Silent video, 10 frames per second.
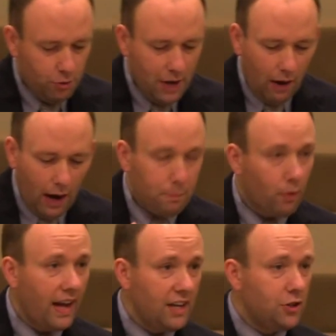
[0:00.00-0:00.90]
now I
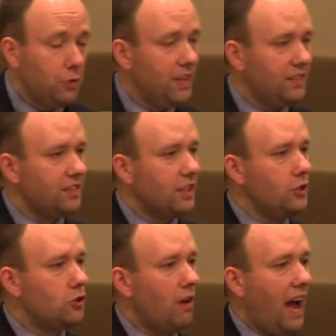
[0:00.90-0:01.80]
praise you, this is
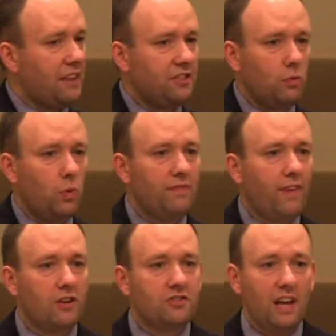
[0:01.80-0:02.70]
contrasted with
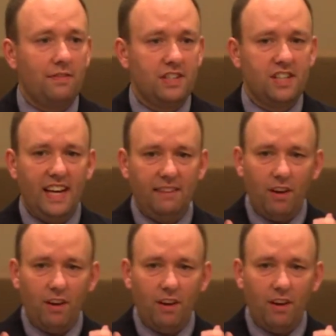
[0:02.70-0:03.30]
verse 17.